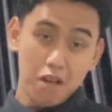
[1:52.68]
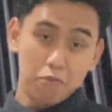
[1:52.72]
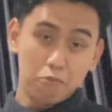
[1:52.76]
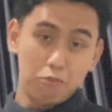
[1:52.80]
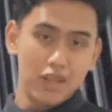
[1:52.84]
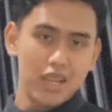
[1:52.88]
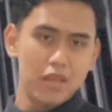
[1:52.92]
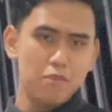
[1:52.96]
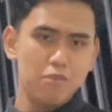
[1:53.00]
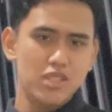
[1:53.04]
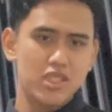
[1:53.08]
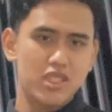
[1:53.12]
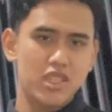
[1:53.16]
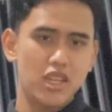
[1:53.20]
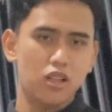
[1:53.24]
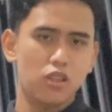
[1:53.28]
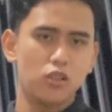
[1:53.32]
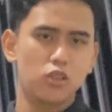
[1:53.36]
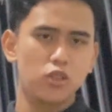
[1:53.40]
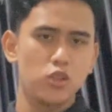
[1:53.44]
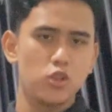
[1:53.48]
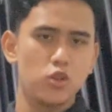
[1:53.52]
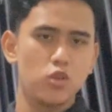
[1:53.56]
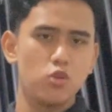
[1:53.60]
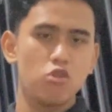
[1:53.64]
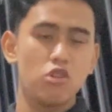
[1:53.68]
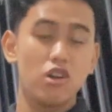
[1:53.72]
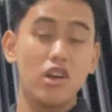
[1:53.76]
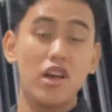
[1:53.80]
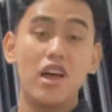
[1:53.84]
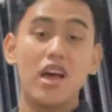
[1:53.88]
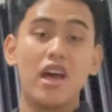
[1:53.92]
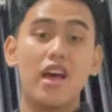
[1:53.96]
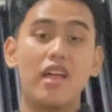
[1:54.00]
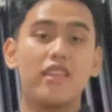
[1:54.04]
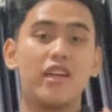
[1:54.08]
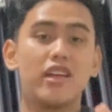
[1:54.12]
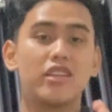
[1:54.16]
But let me tell you
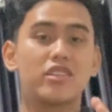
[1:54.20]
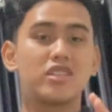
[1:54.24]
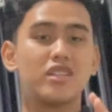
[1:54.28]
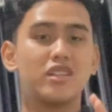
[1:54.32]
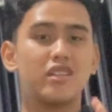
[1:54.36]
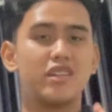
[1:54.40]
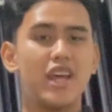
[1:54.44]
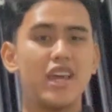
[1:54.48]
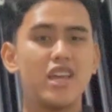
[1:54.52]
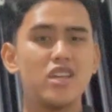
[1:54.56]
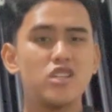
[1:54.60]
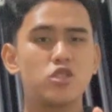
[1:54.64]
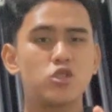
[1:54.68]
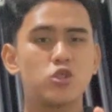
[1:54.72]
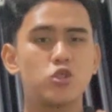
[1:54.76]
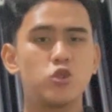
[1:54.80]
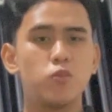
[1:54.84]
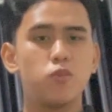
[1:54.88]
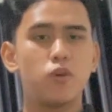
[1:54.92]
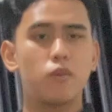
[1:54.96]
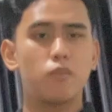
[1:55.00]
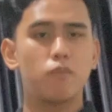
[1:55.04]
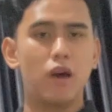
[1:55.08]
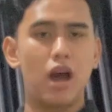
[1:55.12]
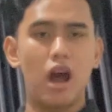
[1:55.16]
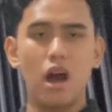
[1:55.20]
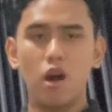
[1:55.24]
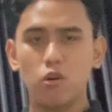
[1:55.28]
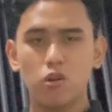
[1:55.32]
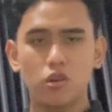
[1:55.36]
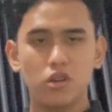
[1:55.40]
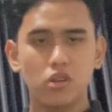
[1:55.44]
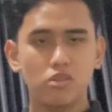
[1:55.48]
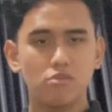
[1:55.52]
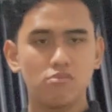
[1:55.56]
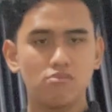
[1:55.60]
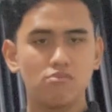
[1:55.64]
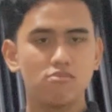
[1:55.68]
that today's
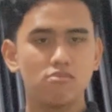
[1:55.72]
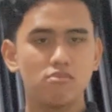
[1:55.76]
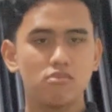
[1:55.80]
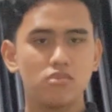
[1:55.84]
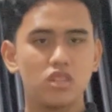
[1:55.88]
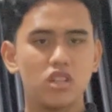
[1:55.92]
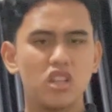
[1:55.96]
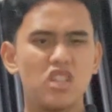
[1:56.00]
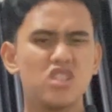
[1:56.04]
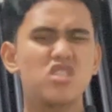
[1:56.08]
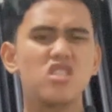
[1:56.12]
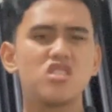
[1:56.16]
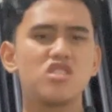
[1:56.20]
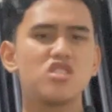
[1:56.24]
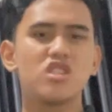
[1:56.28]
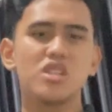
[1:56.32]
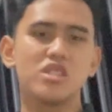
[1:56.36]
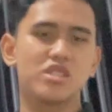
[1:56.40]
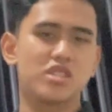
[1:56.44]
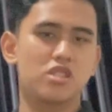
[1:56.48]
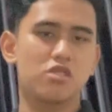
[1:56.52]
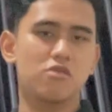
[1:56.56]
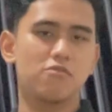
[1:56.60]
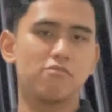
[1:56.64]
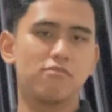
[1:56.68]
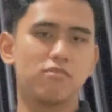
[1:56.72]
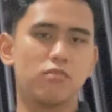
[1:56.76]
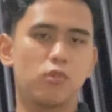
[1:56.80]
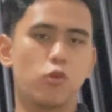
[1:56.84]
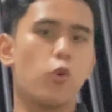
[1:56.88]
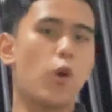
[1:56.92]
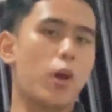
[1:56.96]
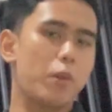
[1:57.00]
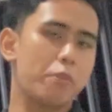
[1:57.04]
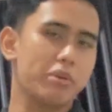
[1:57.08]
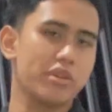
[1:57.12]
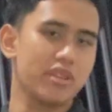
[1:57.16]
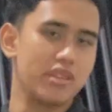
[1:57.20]
superpower isn't just
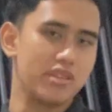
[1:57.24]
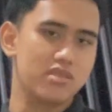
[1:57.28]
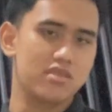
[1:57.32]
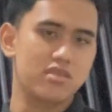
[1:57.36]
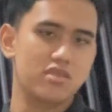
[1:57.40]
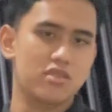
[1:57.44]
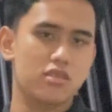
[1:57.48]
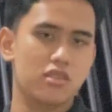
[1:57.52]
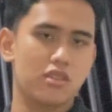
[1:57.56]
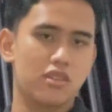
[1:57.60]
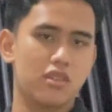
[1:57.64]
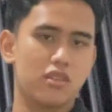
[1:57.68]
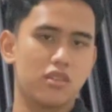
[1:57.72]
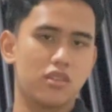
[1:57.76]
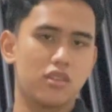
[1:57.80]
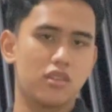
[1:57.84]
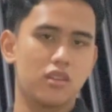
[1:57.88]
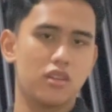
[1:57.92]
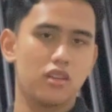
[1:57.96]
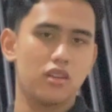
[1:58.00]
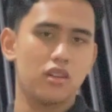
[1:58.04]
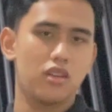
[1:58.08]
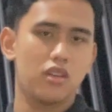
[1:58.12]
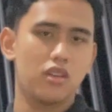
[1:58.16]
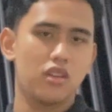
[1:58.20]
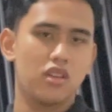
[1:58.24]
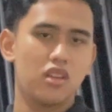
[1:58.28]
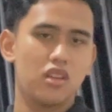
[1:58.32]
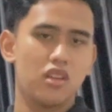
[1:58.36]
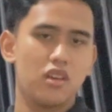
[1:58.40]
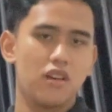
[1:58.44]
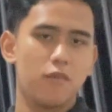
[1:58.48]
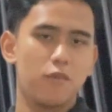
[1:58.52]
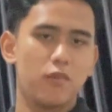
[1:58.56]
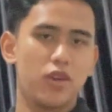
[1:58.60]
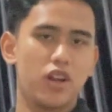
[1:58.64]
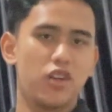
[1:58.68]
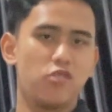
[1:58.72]
weapons,
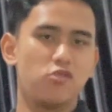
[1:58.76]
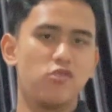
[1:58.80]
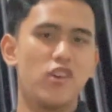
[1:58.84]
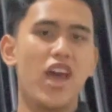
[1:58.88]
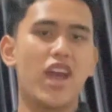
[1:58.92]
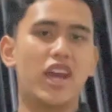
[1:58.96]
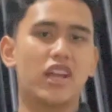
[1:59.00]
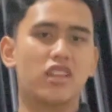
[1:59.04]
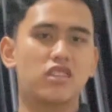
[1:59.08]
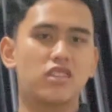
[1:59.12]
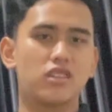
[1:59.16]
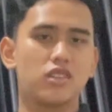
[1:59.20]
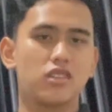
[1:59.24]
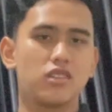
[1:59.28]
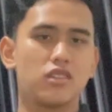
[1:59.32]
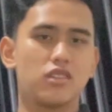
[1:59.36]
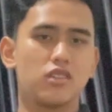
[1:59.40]
but in fact,